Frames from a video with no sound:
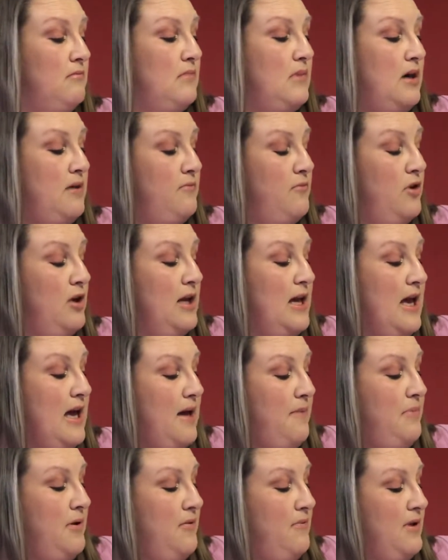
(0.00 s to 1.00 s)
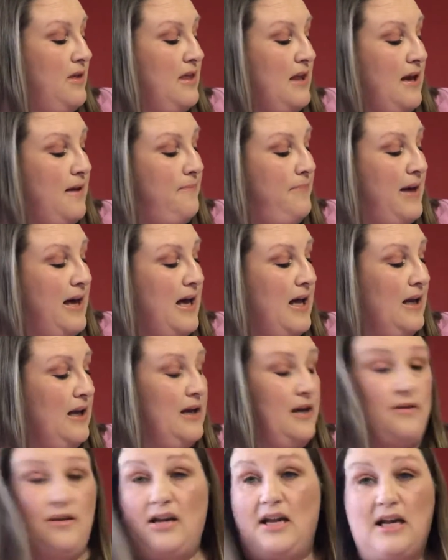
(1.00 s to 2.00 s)
I'm really happy with that
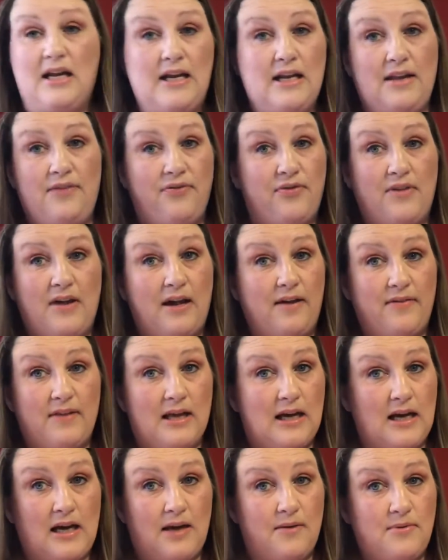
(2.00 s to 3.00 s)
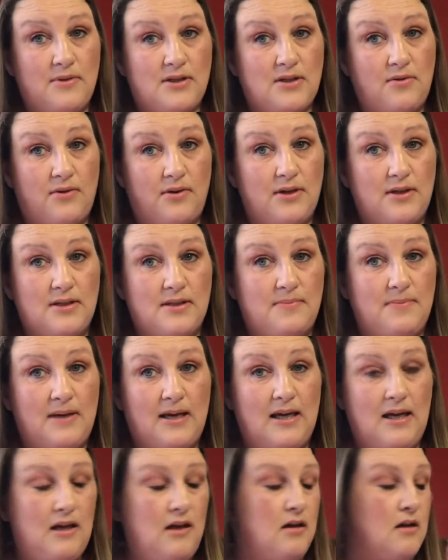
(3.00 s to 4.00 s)
palette, and I didn't think that I was going to
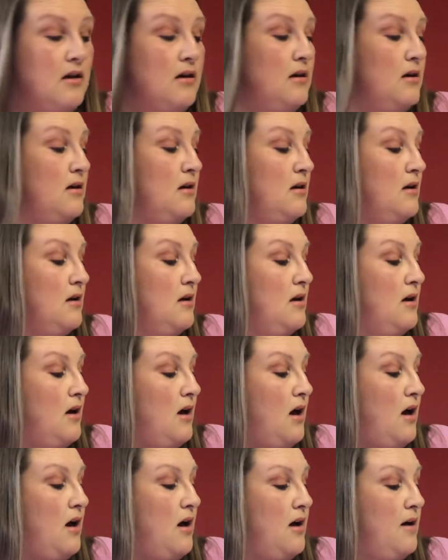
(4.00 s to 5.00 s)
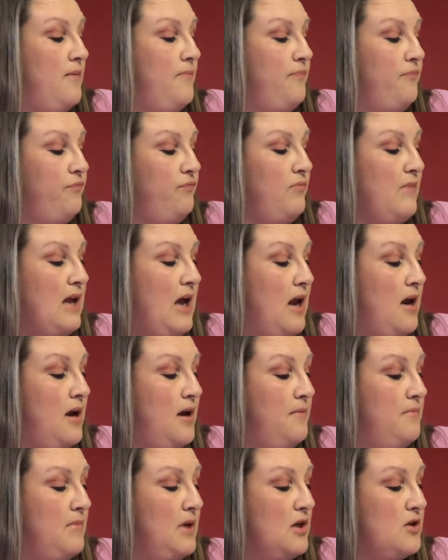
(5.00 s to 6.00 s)
be. Um, and
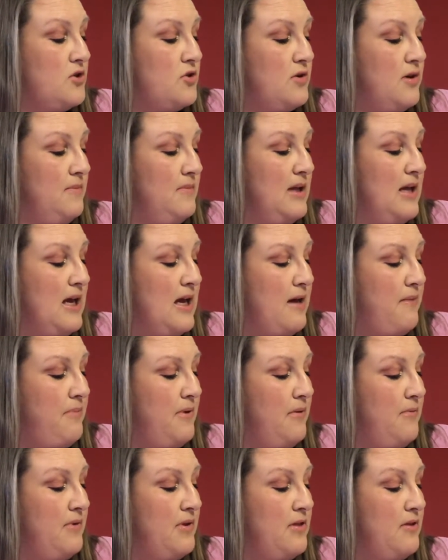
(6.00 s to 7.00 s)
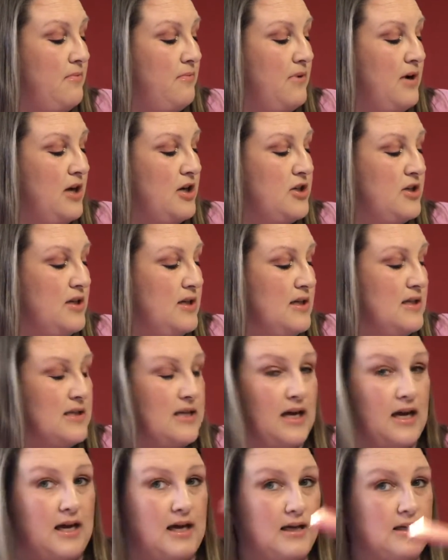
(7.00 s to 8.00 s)
I'm extremely happy with the brushes
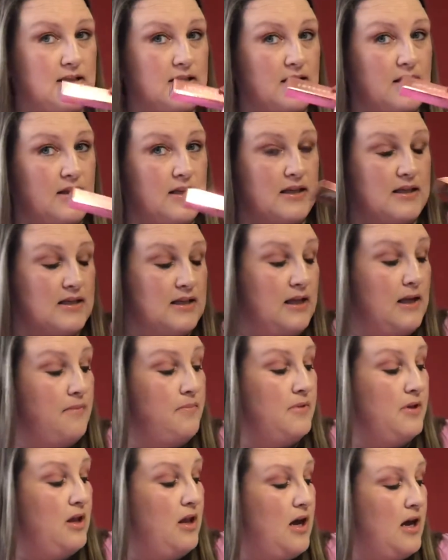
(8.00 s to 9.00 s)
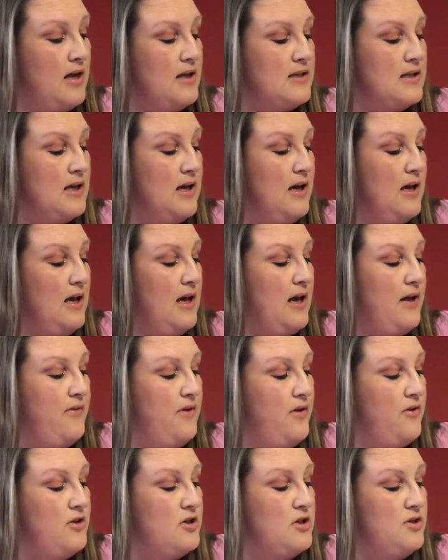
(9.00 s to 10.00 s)
and this lip gloss. And
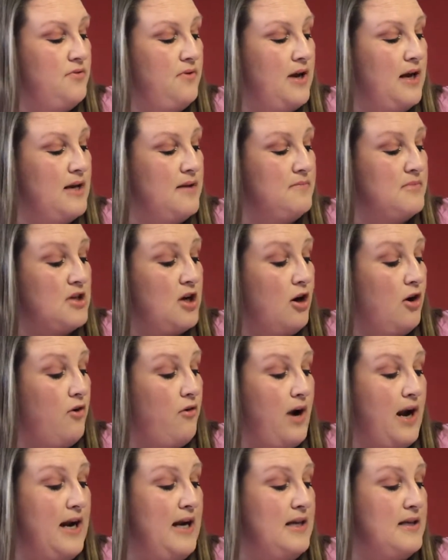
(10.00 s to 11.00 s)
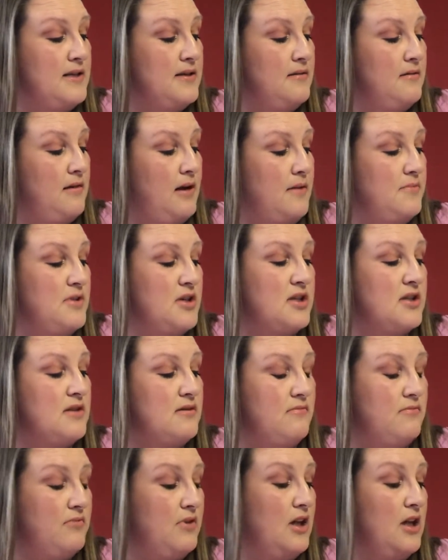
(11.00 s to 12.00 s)
the other two items are great. I'm just
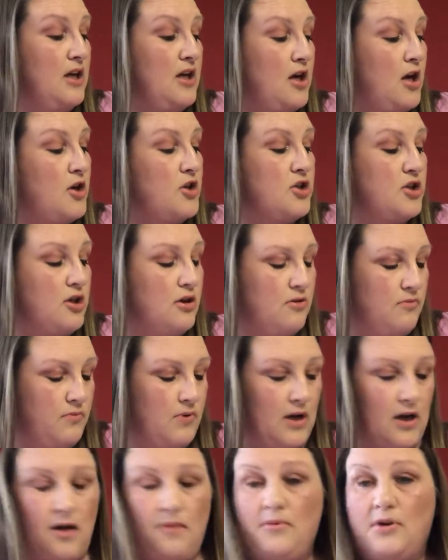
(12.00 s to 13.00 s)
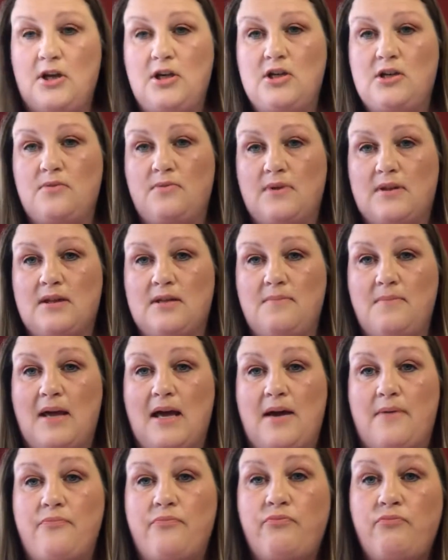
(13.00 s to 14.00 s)
really not sure what I'm going to do with them
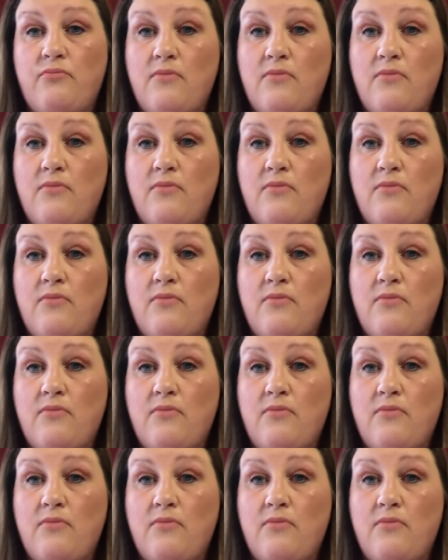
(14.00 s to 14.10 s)
yet.